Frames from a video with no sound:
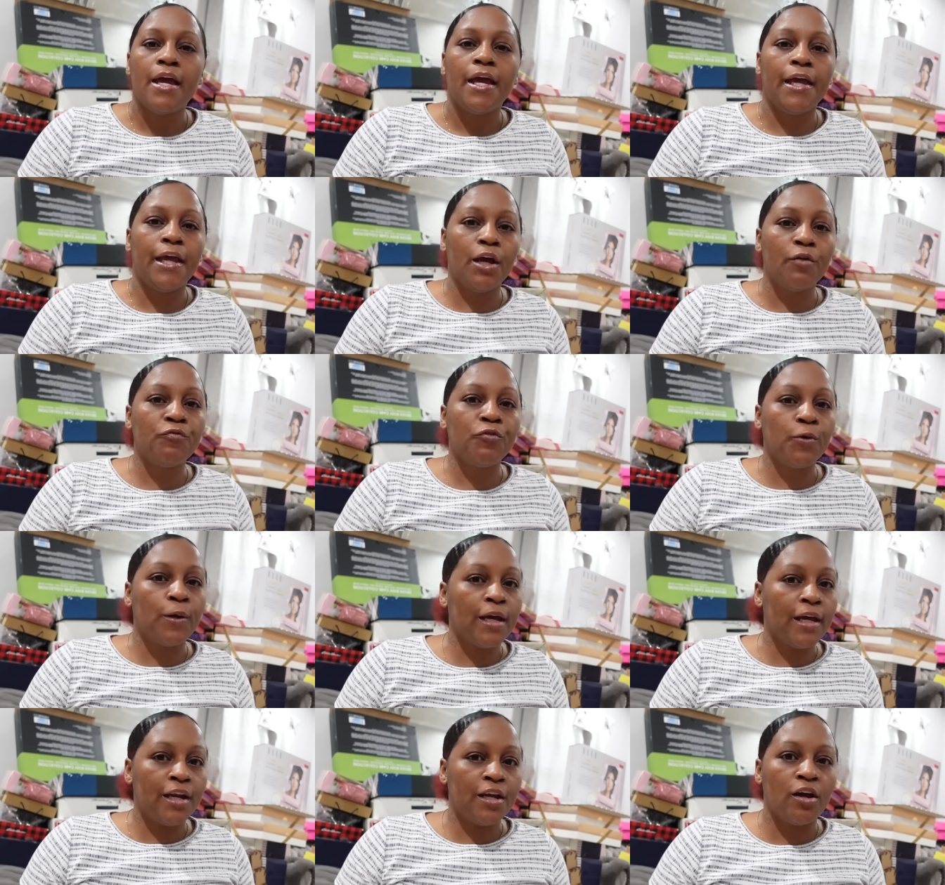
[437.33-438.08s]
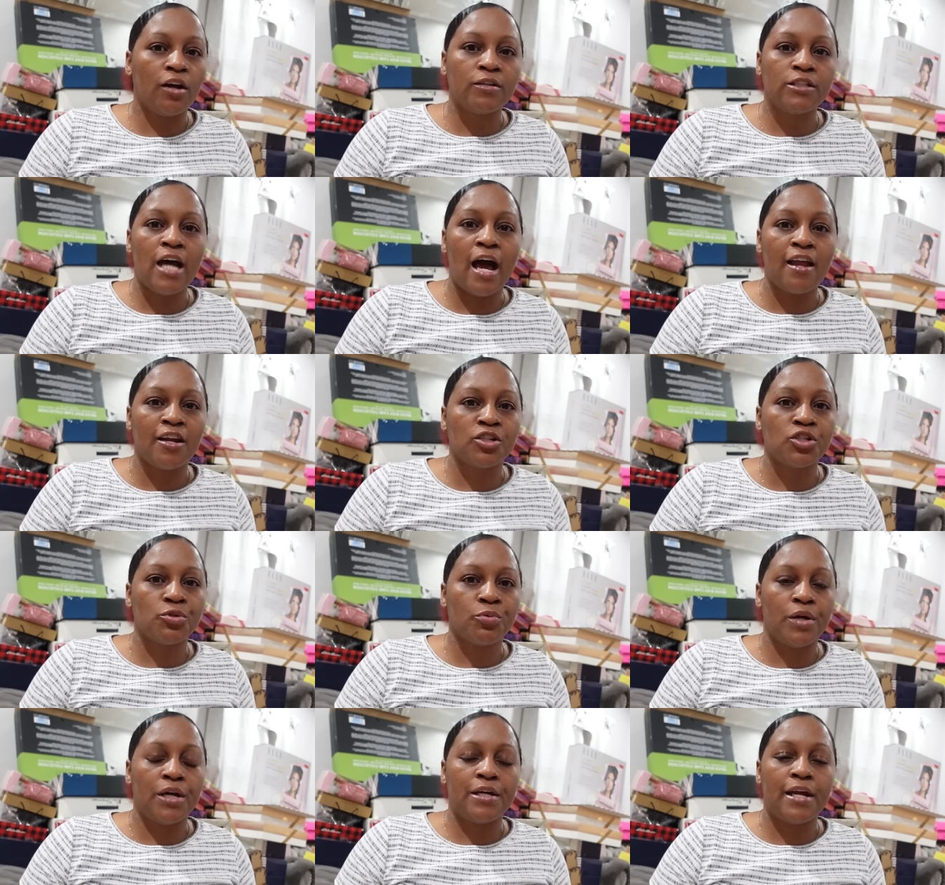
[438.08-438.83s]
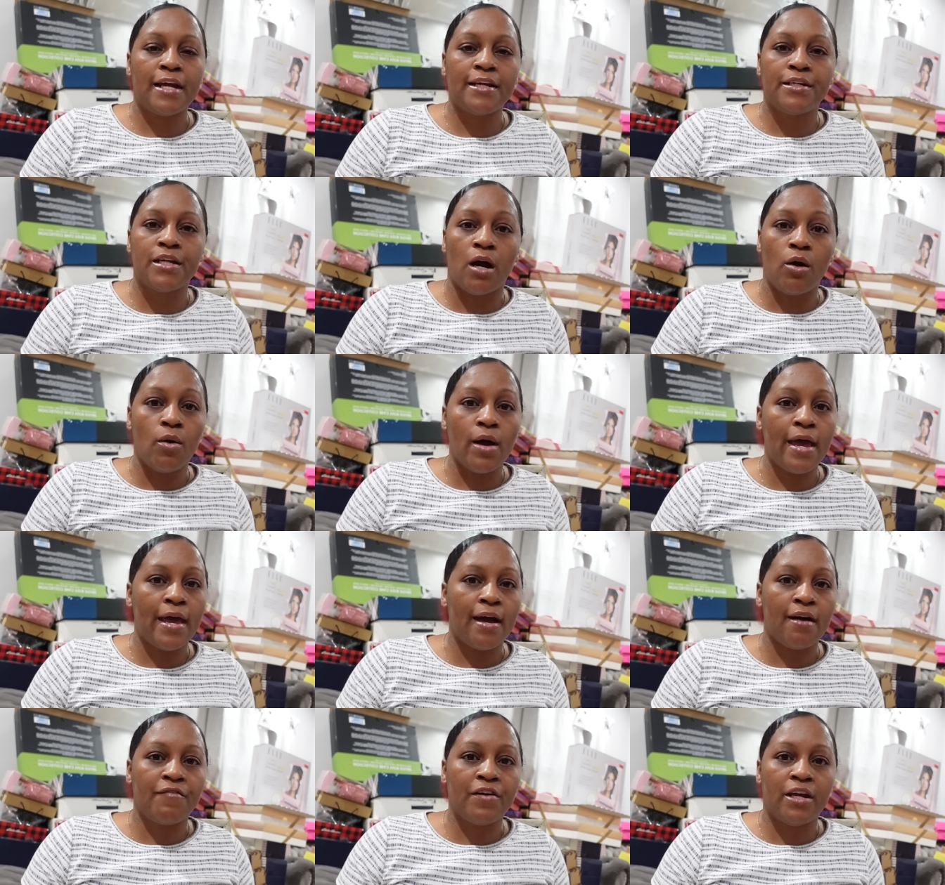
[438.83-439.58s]
If you're getting your Dollar Tree and they don't
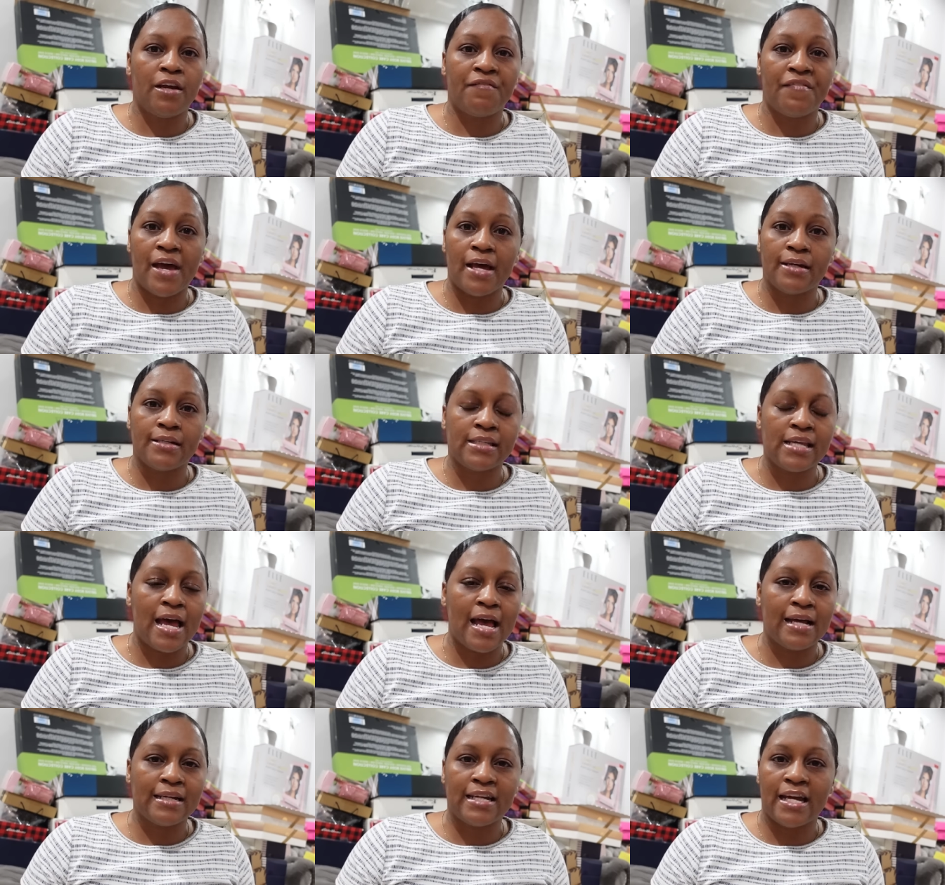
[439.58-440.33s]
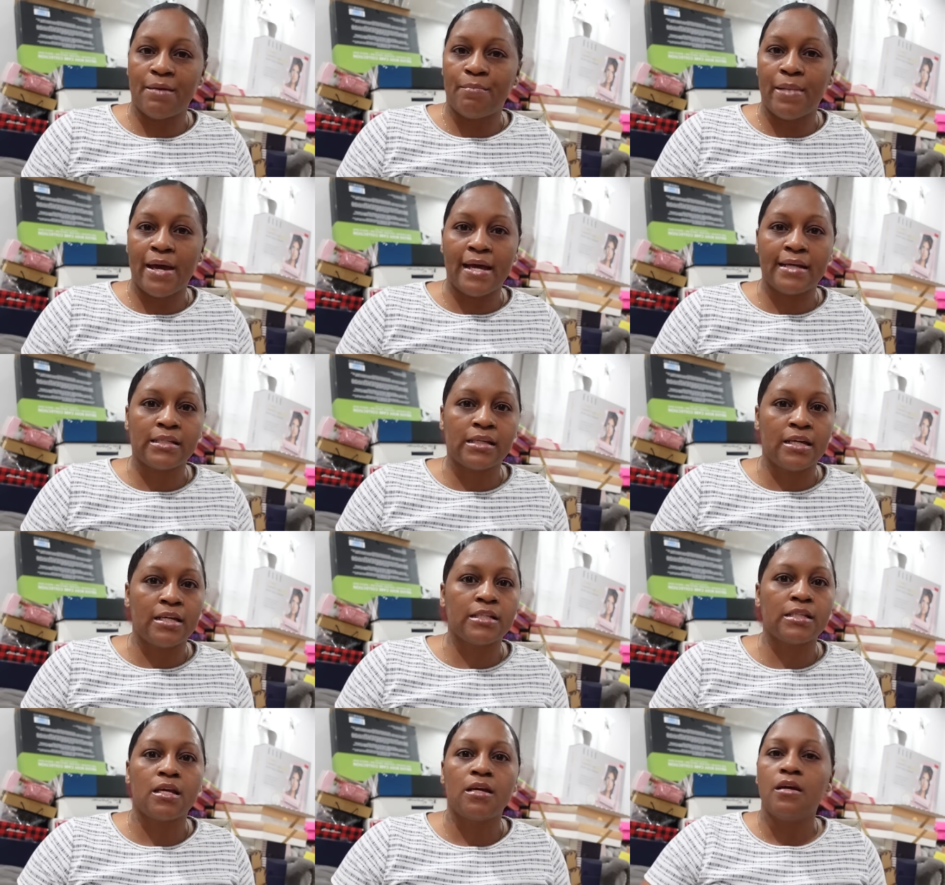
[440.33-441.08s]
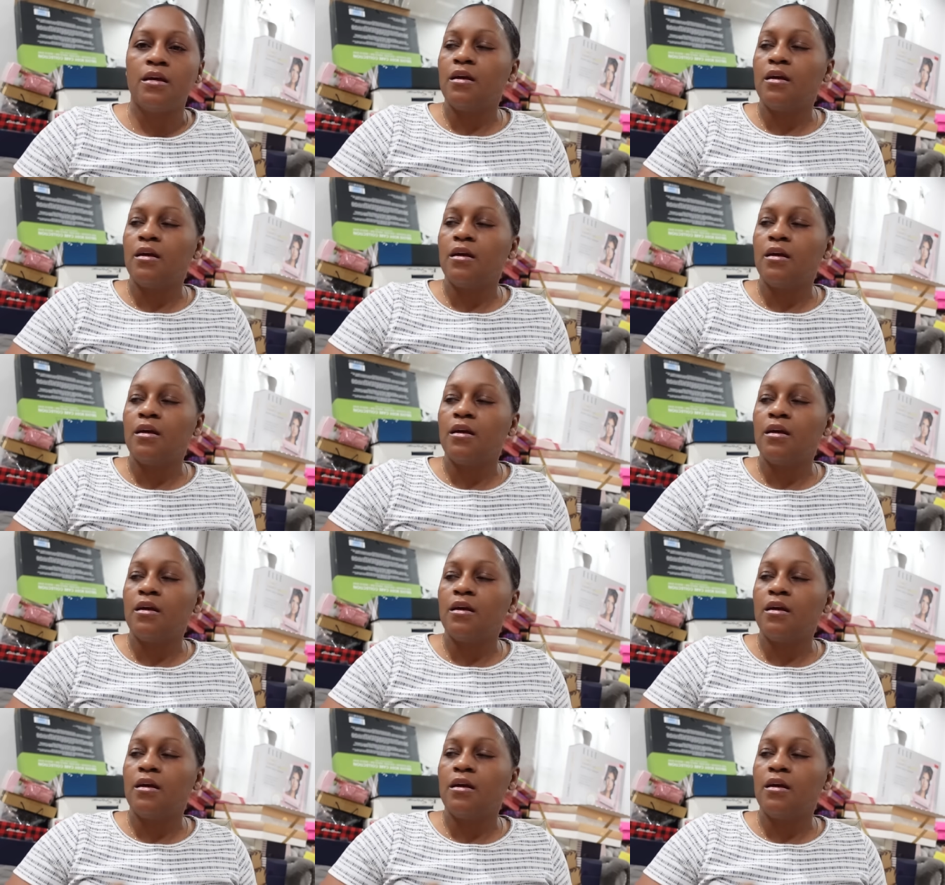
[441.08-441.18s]
have any Valentine's Day baskets,